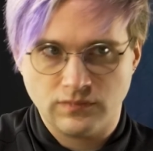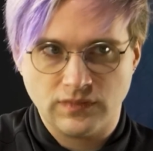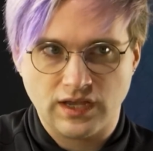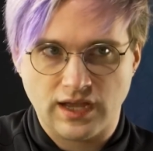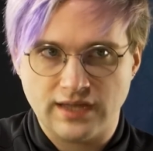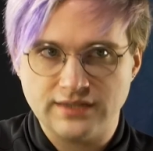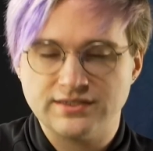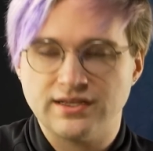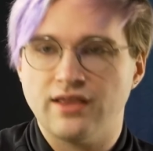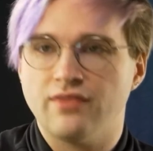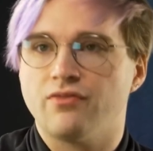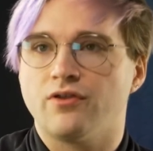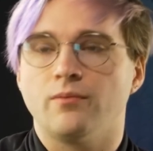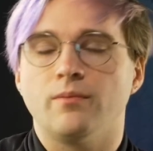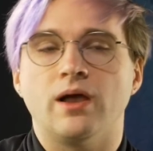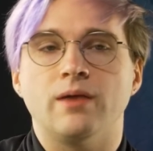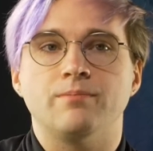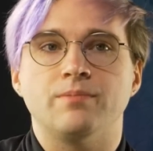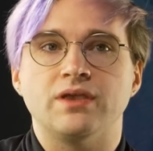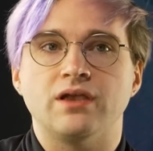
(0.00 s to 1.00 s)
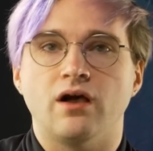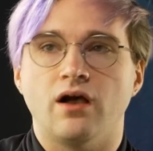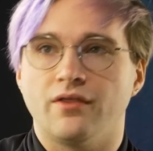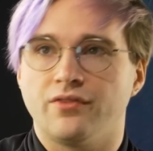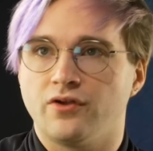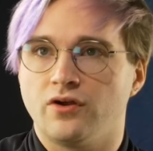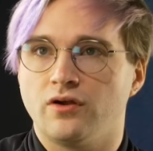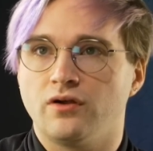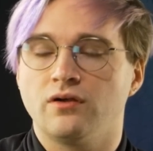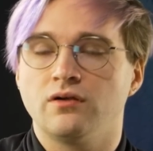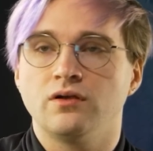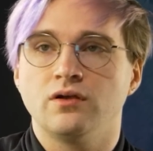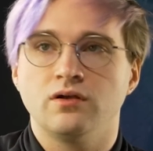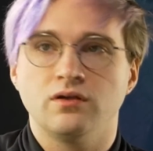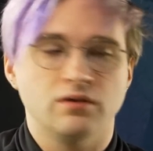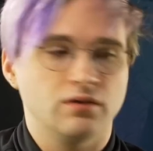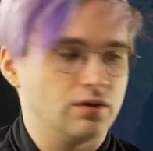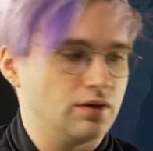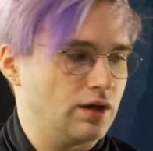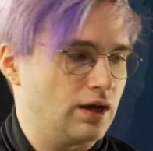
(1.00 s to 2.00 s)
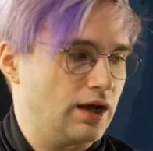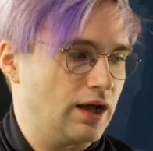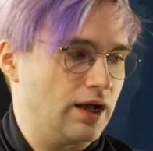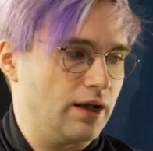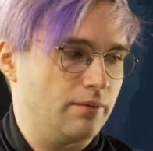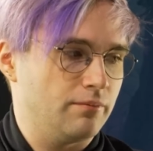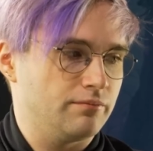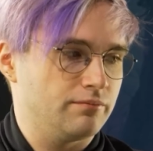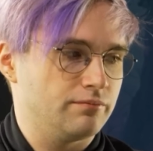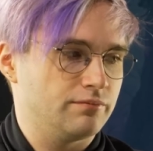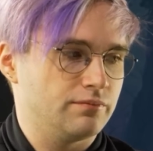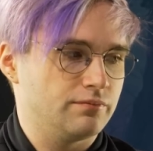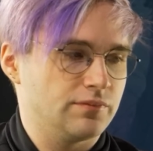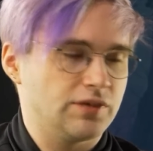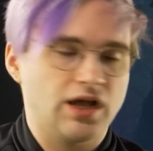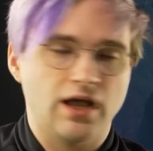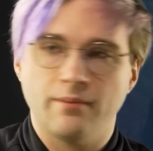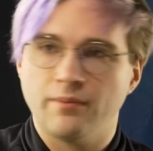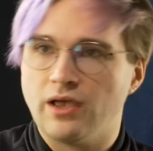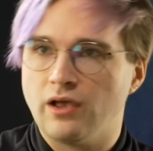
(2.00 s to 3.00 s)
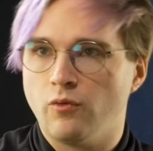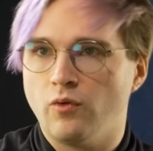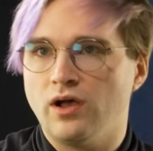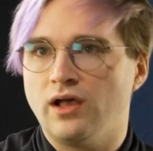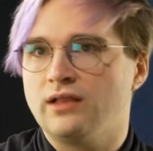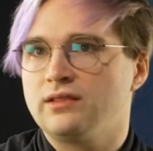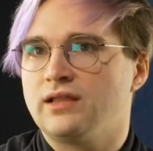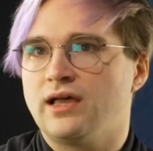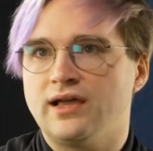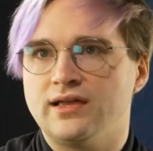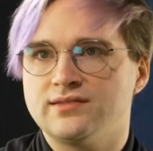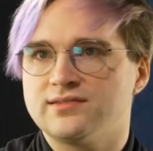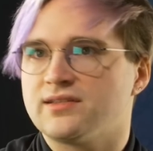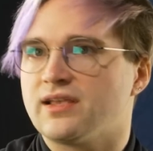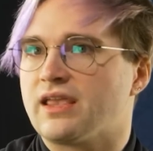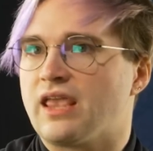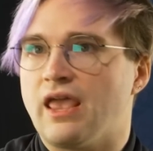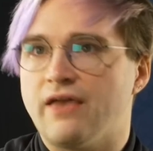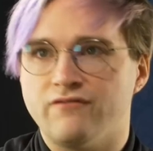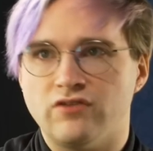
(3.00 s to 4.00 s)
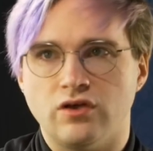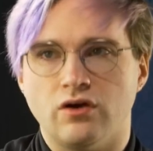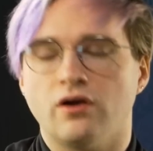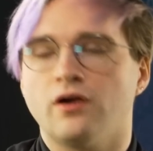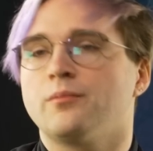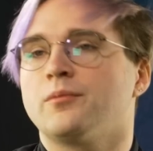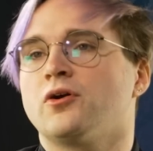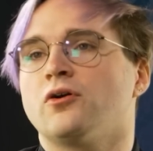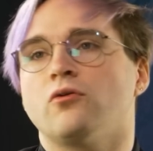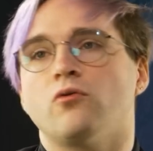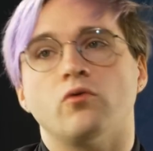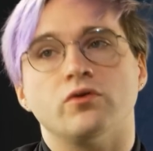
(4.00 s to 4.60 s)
content, there might be other combat lines like heavy armor